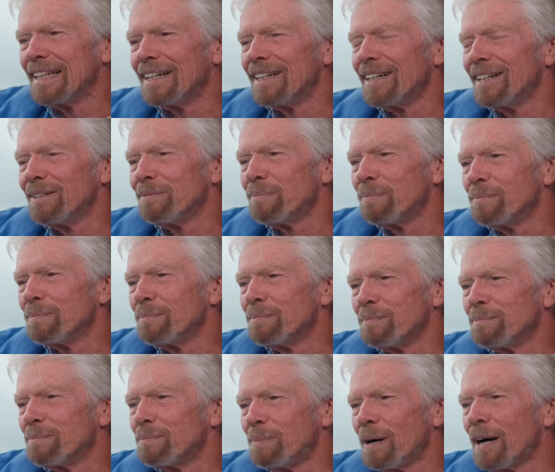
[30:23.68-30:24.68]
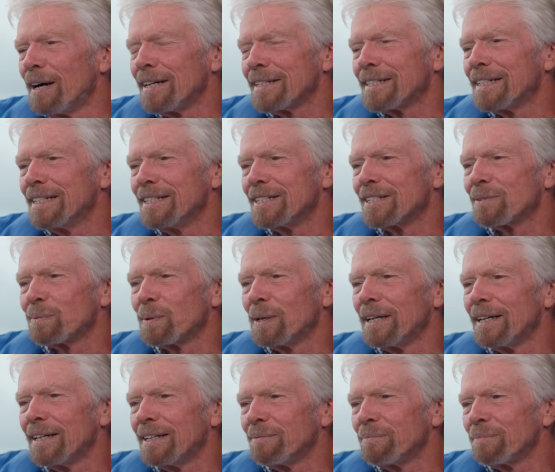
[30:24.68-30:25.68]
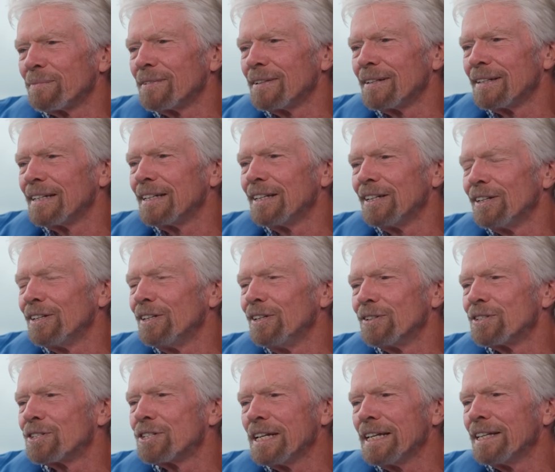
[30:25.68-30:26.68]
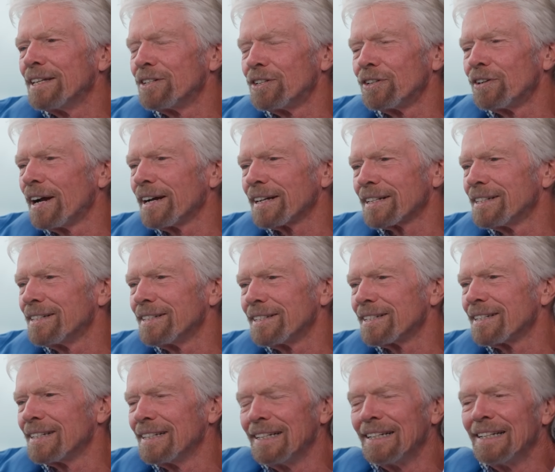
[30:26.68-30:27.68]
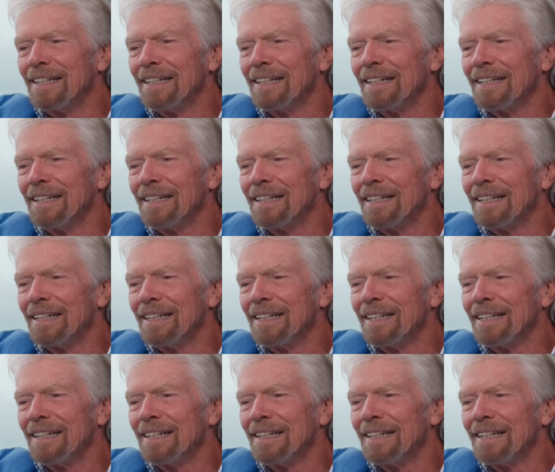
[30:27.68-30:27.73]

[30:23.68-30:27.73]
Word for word: There are parties where you, you see the directors